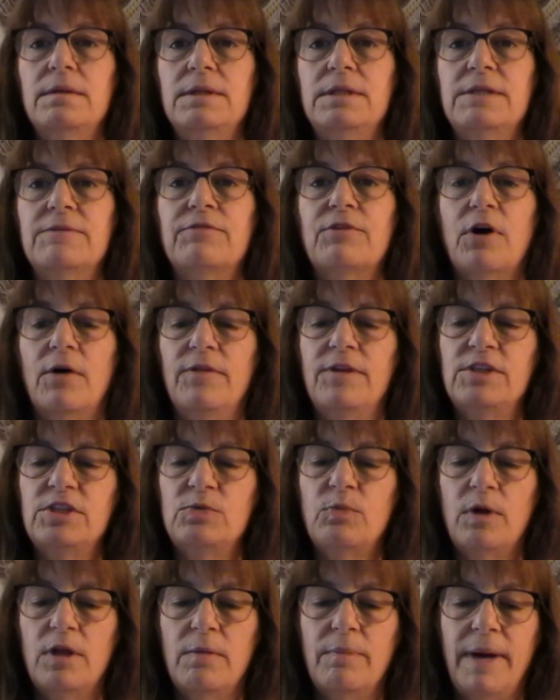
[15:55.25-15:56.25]
difficult. This
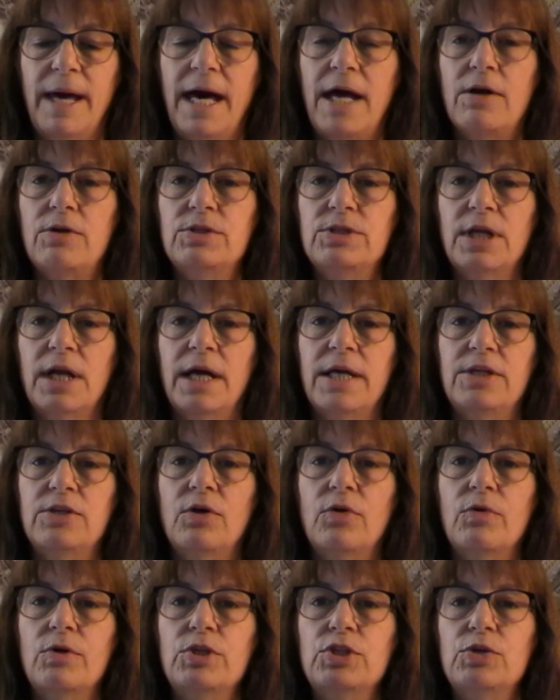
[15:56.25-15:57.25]
is one of the patterns that I
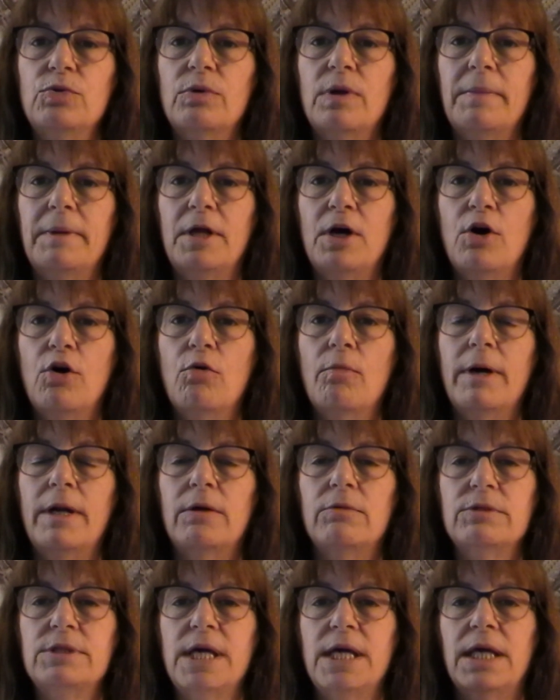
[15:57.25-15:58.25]
only do when I'm at home. I
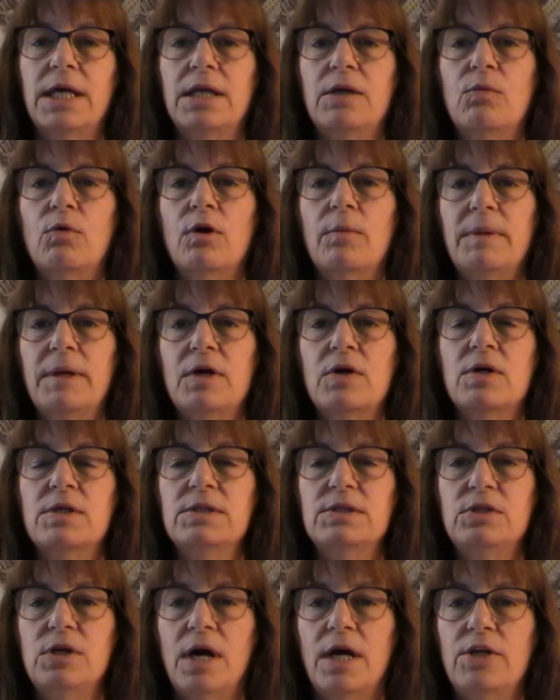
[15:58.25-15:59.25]
don't take anywhere
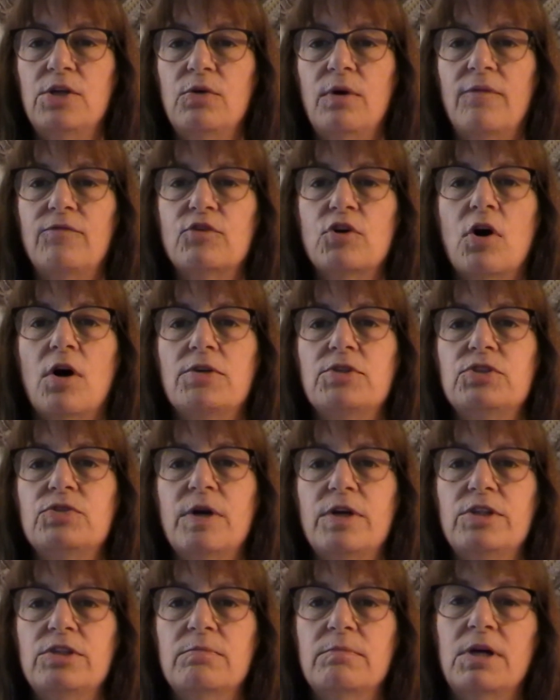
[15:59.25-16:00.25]
because I do have to
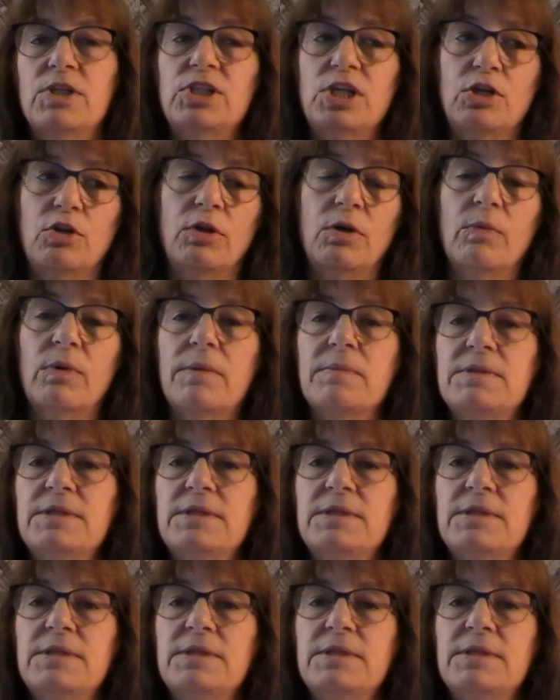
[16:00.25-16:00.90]
concentrate so much, and only when I'm